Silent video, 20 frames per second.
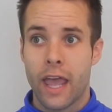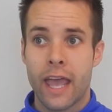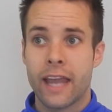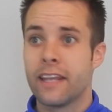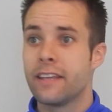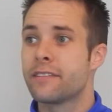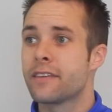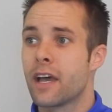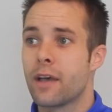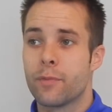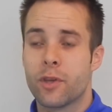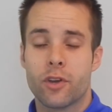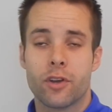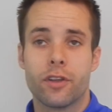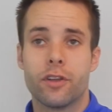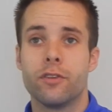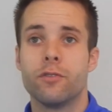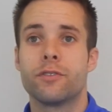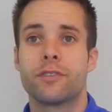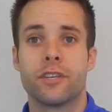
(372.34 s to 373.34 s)
anytime you're
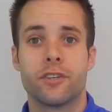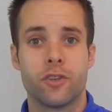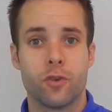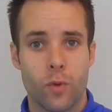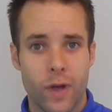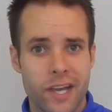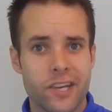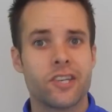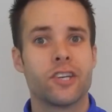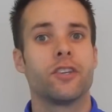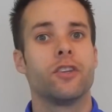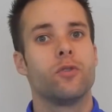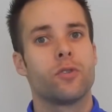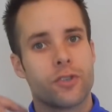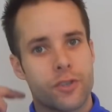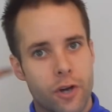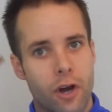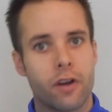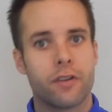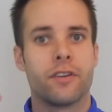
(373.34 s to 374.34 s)
in a new situation, you
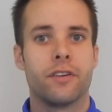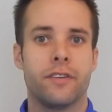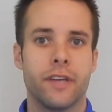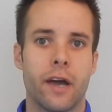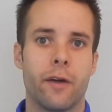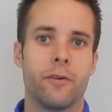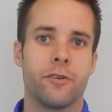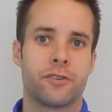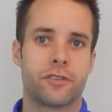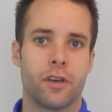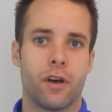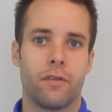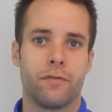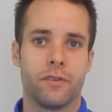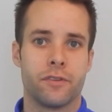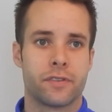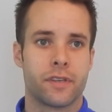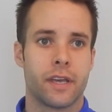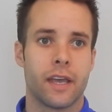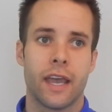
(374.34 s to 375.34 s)
start to doubt yourself.
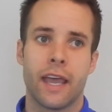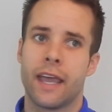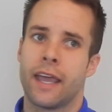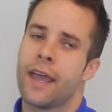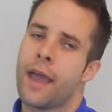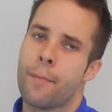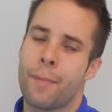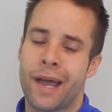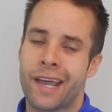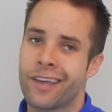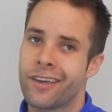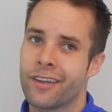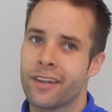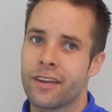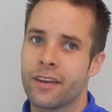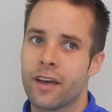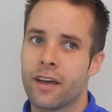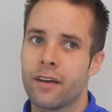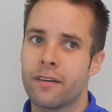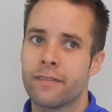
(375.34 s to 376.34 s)
You say, hey, am I good
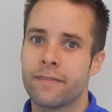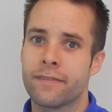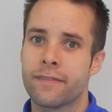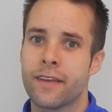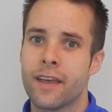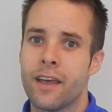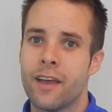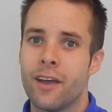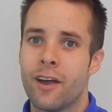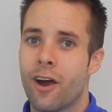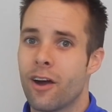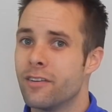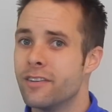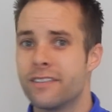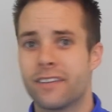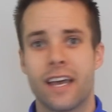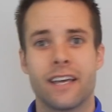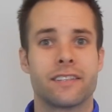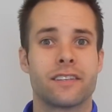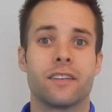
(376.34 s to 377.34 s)
enough? Are
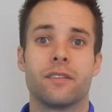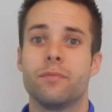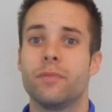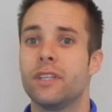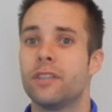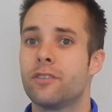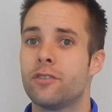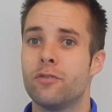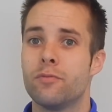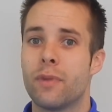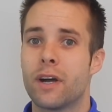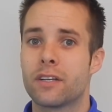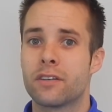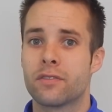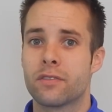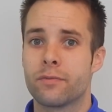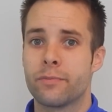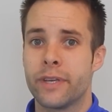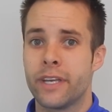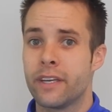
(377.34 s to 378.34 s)
these guys going to be too much
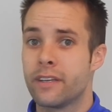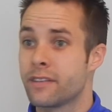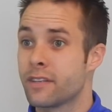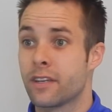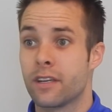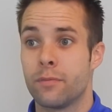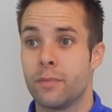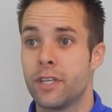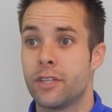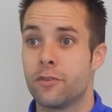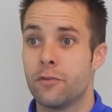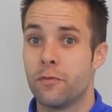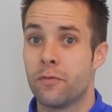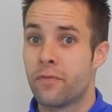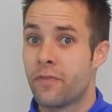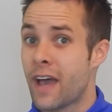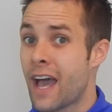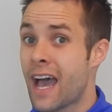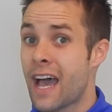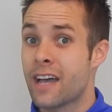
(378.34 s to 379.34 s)
for me? Is it going to be too
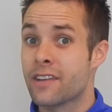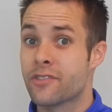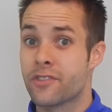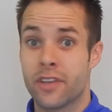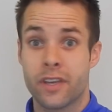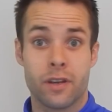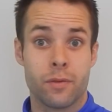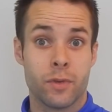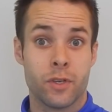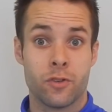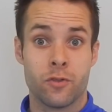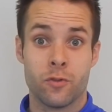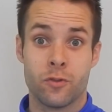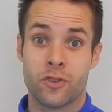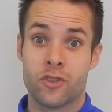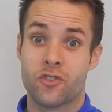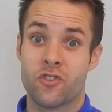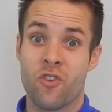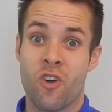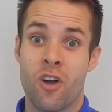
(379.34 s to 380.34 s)
fast? Are they going to be too
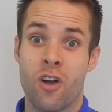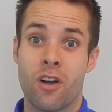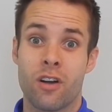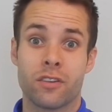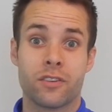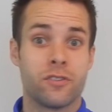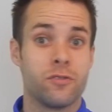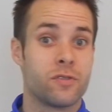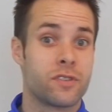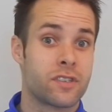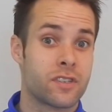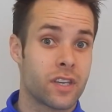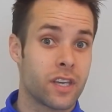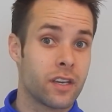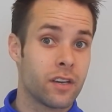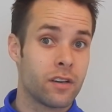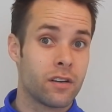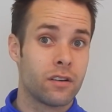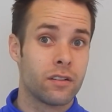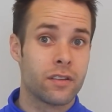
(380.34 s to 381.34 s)
strong, too
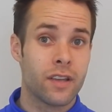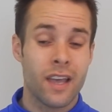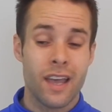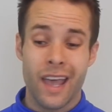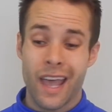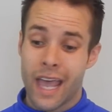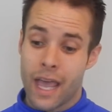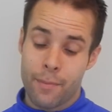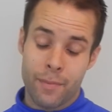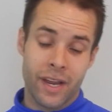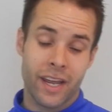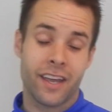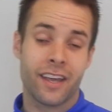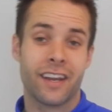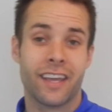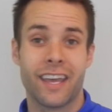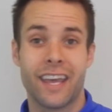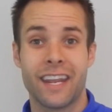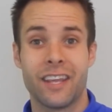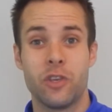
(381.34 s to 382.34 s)
skilled? Am I going
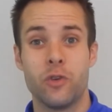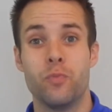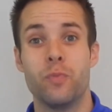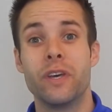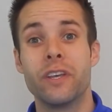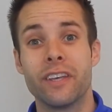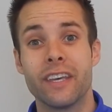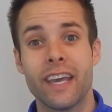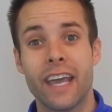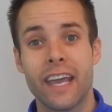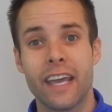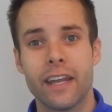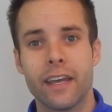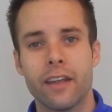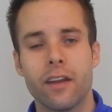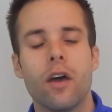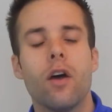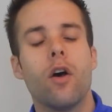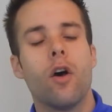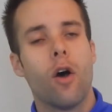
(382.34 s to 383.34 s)
to get
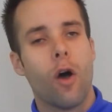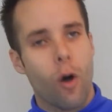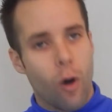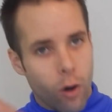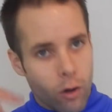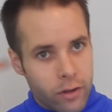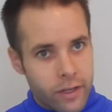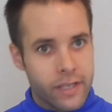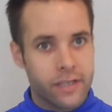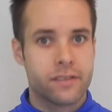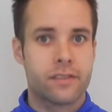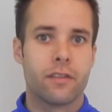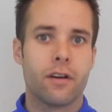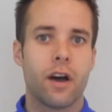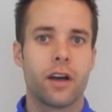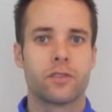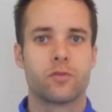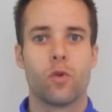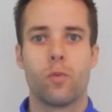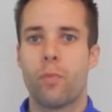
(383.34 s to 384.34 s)
humiliated? All these
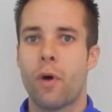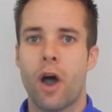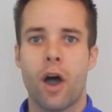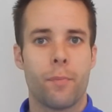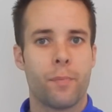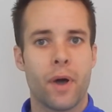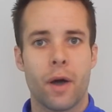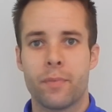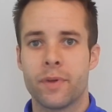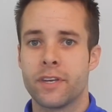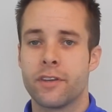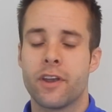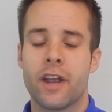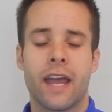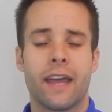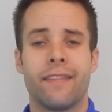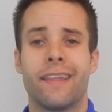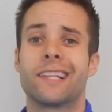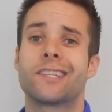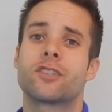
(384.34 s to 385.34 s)
thoughts will pop up in your
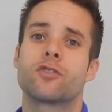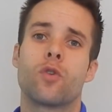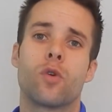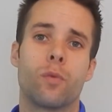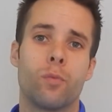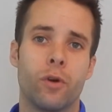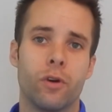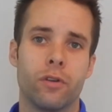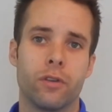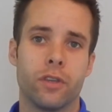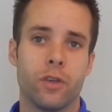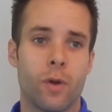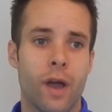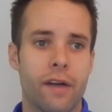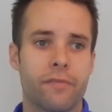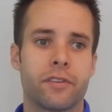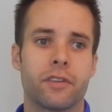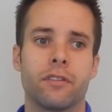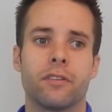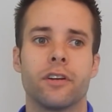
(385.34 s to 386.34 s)
head. That's normal. You
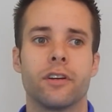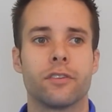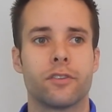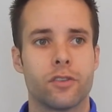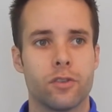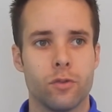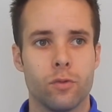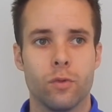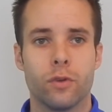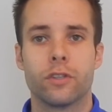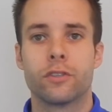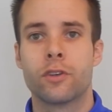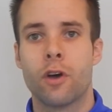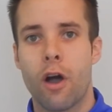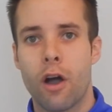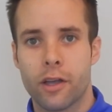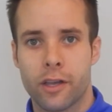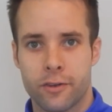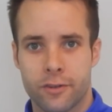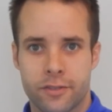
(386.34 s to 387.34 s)
have to learn to
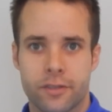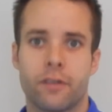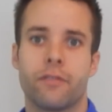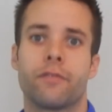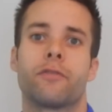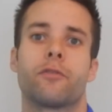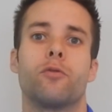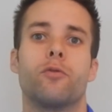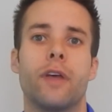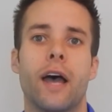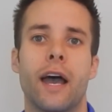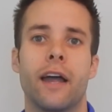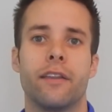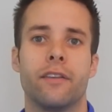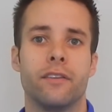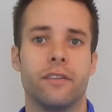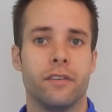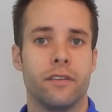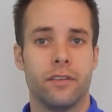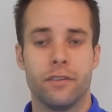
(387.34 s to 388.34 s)
talk yourself through that.
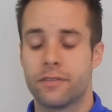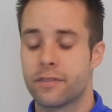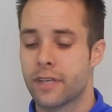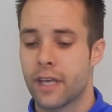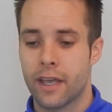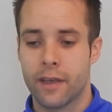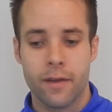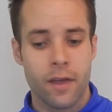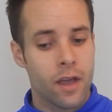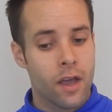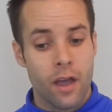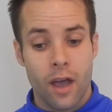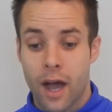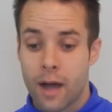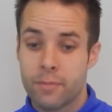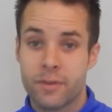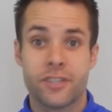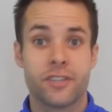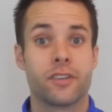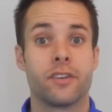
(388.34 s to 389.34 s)
You say,
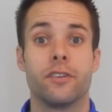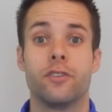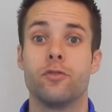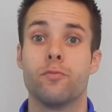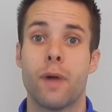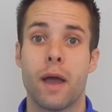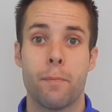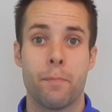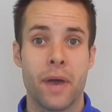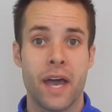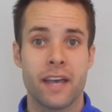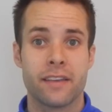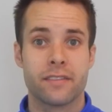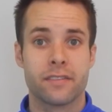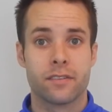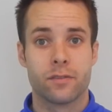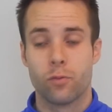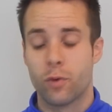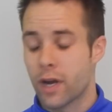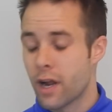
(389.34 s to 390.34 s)
I'm just going to do my
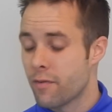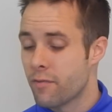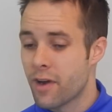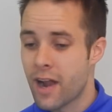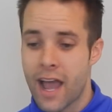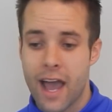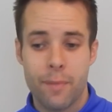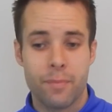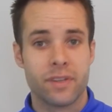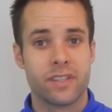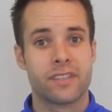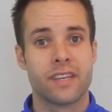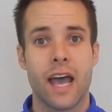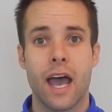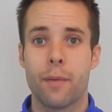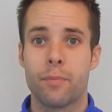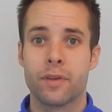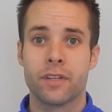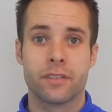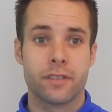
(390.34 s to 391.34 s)
best. Whatever happens,
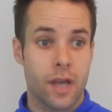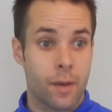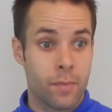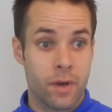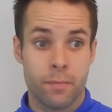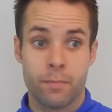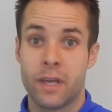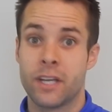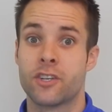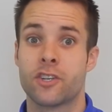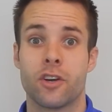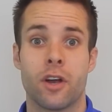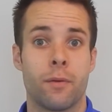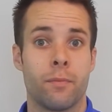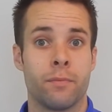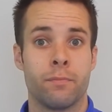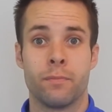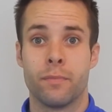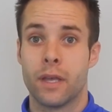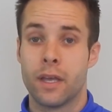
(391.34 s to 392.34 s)
happens. I'm going to make sure
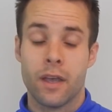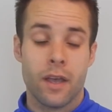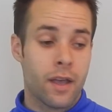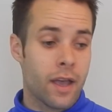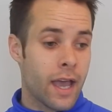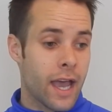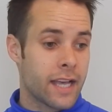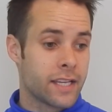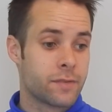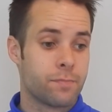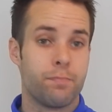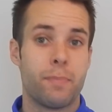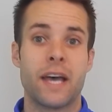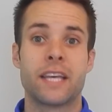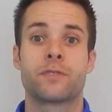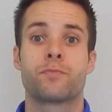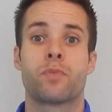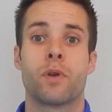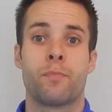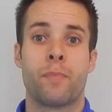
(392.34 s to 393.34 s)
I'm as
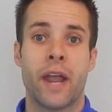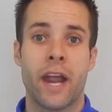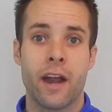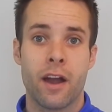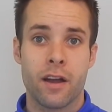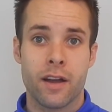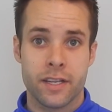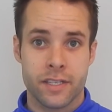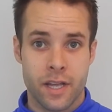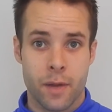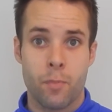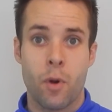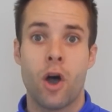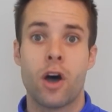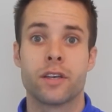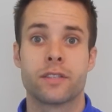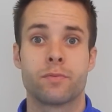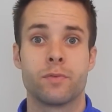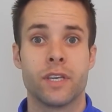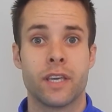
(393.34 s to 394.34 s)
best prepared as I
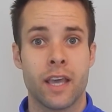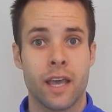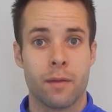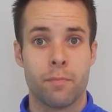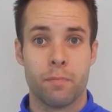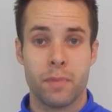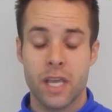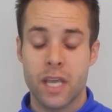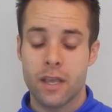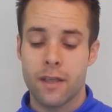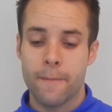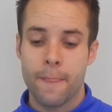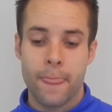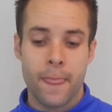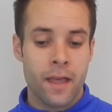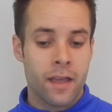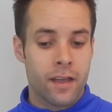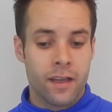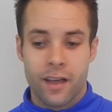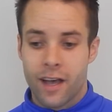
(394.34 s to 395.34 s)
possibly can be.
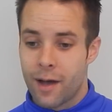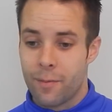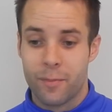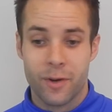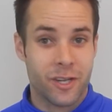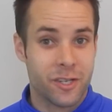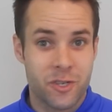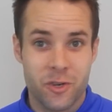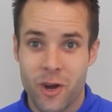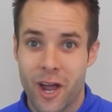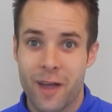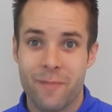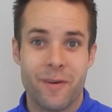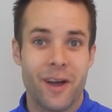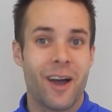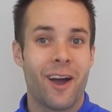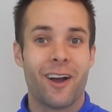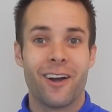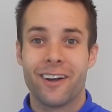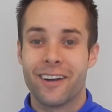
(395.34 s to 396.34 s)
I'm going to try
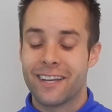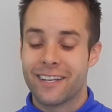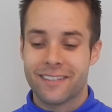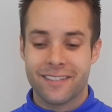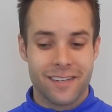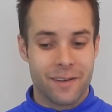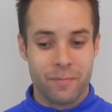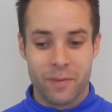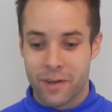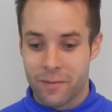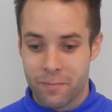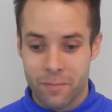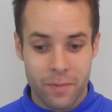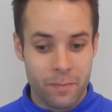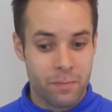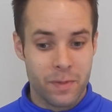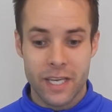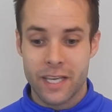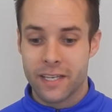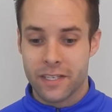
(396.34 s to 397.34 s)
my hardest. I'm going to
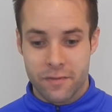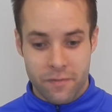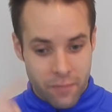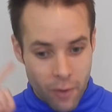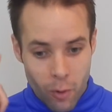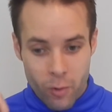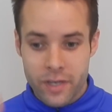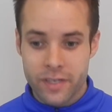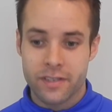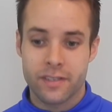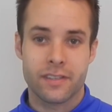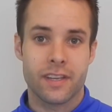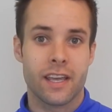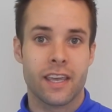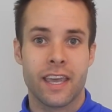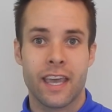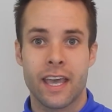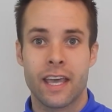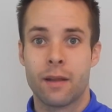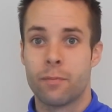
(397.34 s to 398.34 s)
be as focused as I
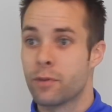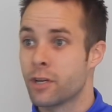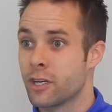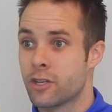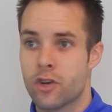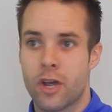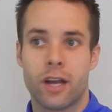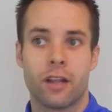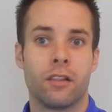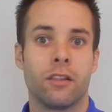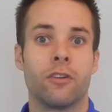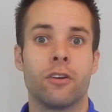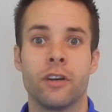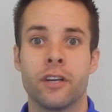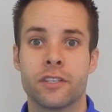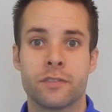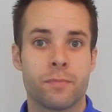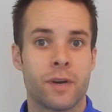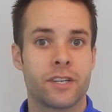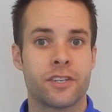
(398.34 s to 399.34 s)
can. I'm going to try to
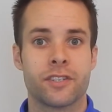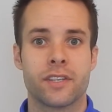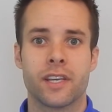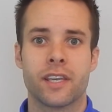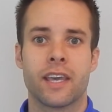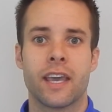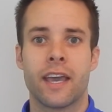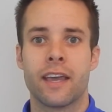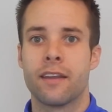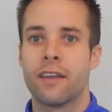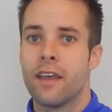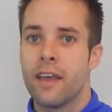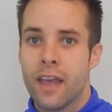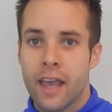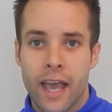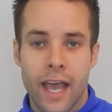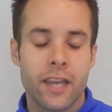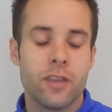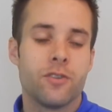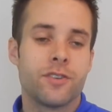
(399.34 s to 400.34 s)
learn as much as I can.
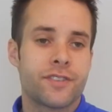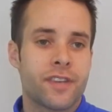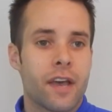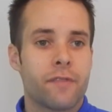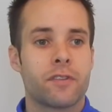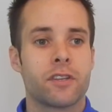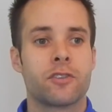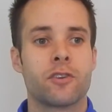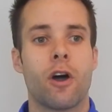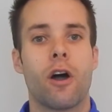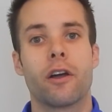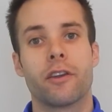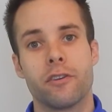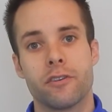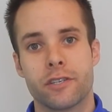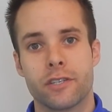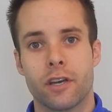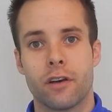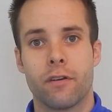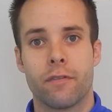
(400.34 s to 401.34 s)
And you just have to talk
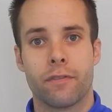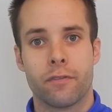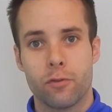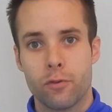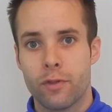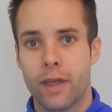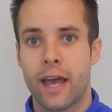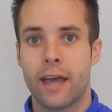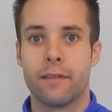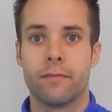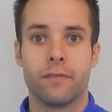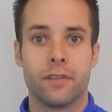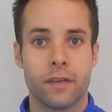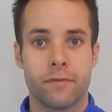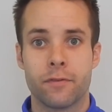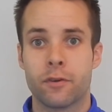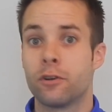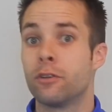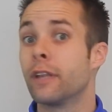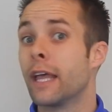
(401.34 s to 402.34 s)
yourself through that
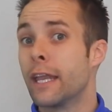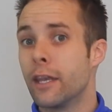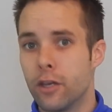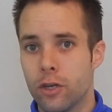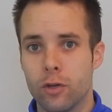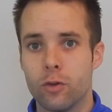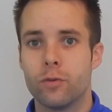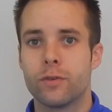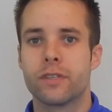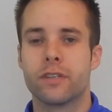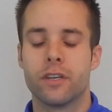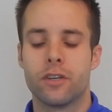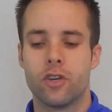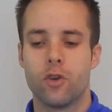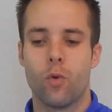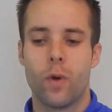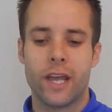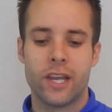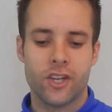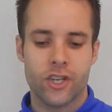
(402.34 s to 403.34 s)
difficult and new
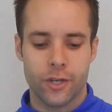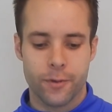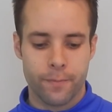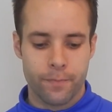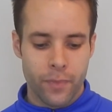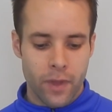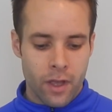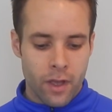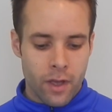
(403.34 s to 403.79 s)
situation.